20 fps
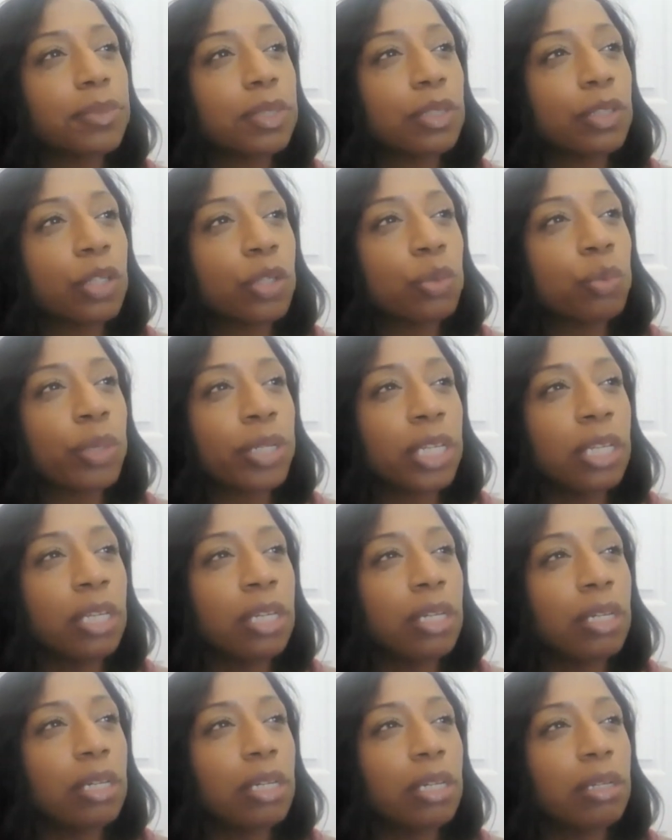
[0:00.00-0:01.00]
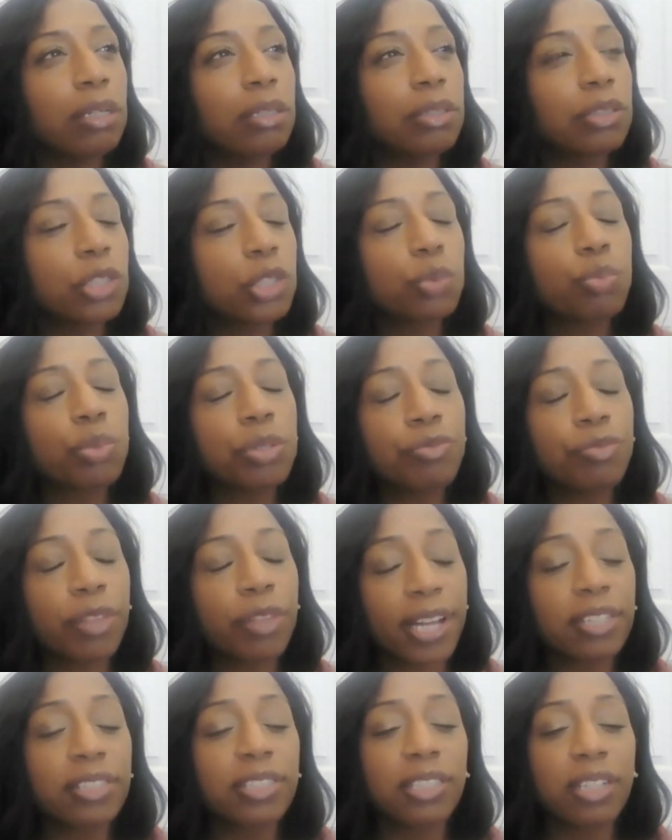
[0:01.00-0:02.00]
when he just
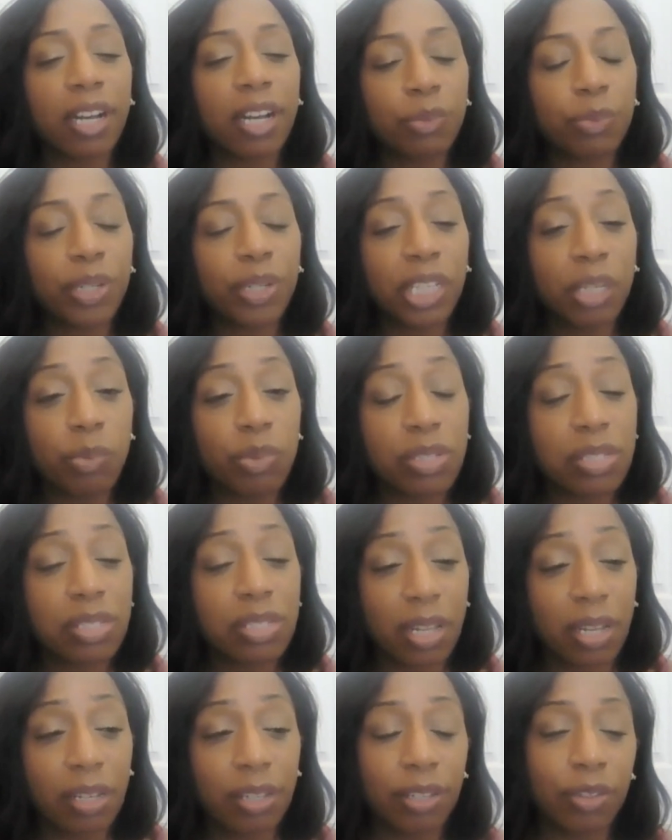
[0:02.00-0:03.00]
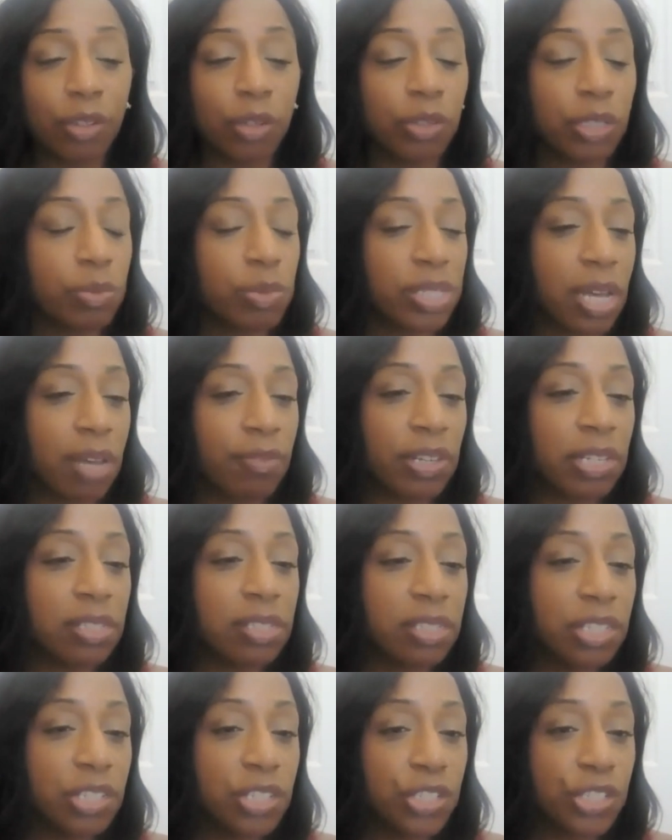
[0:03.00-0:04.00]
reflecting on when he was sick, he was having
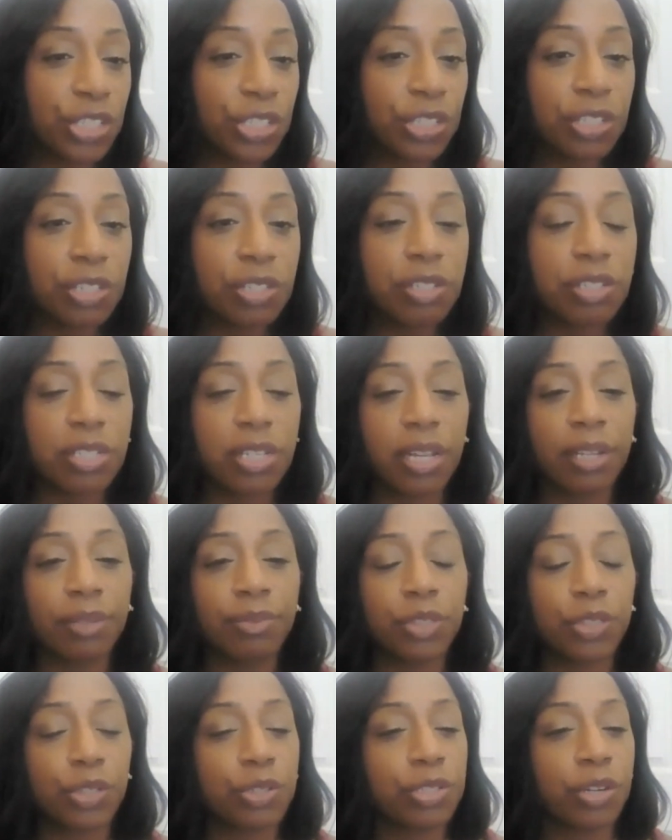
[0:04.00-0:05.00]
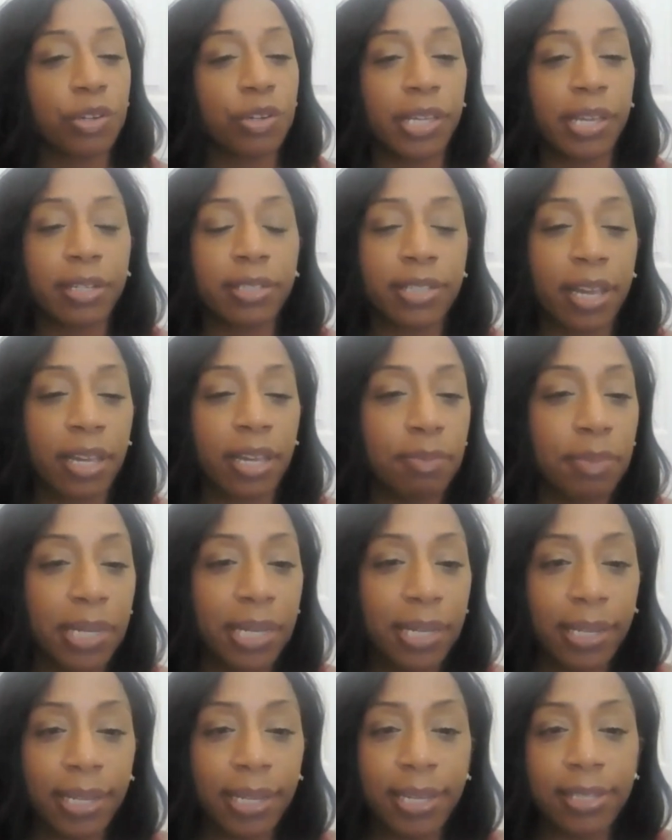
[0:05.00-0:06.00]
seizures and turns out he had
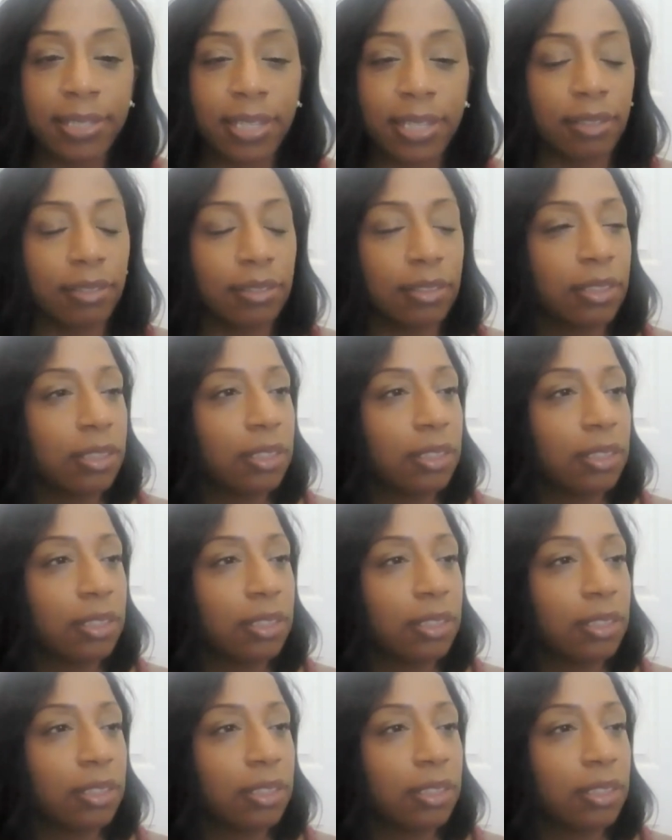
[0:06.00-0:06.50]
diabetes and